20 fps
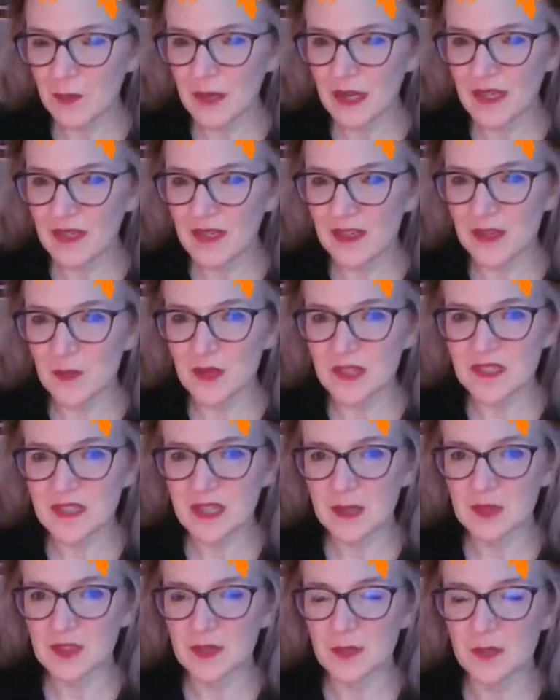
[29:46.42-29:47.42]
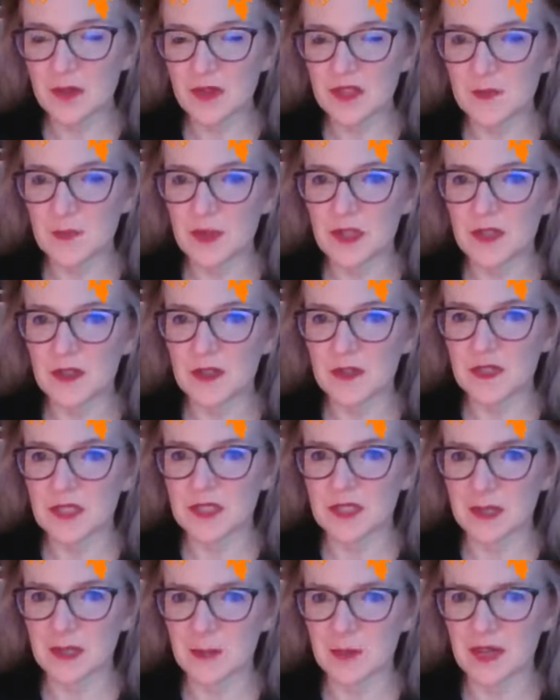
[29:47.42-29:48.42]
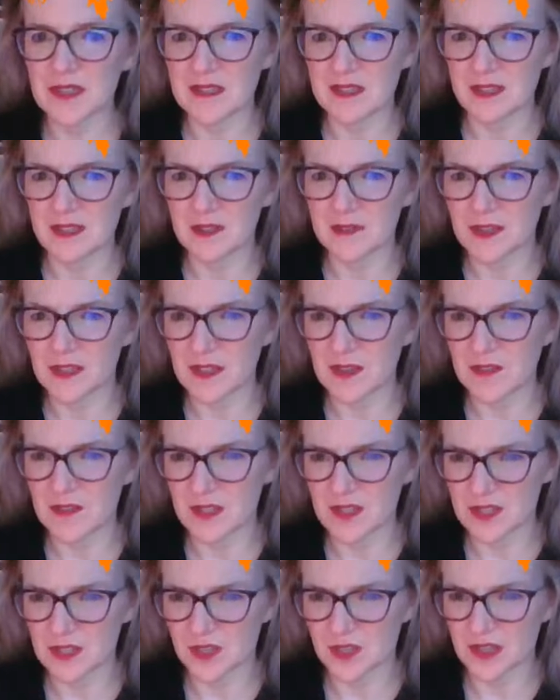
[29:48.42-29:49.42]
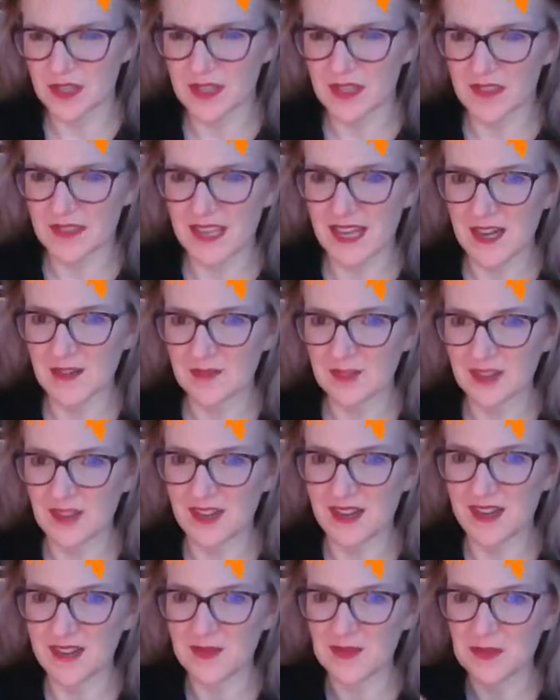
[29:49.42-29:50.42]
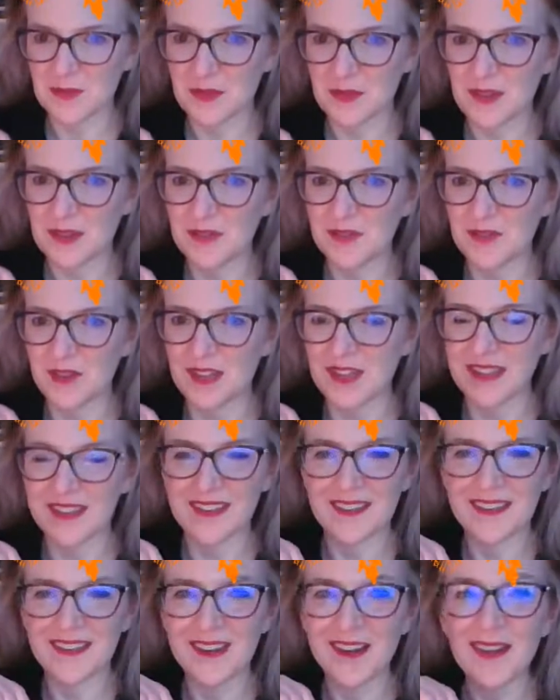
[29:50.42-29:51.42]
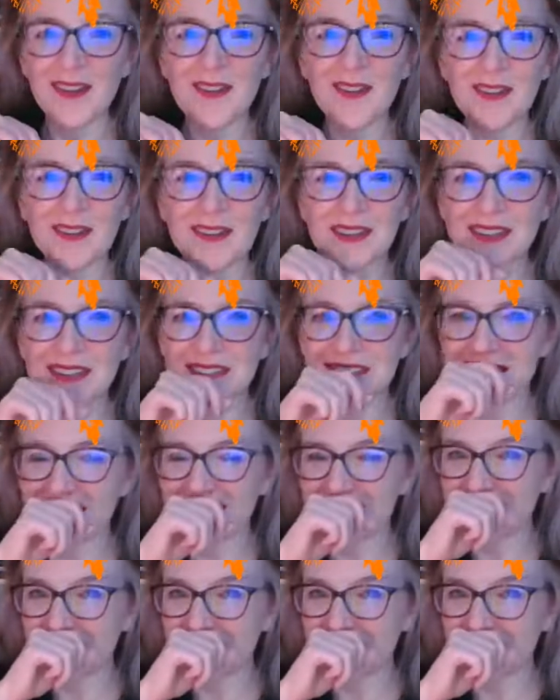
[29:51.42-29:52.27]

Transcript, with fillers: Rebecca, I wasn't able to watch B&O today, but I saw the video yesterday and I laughed a lot. It was pretty funny. Oh, good.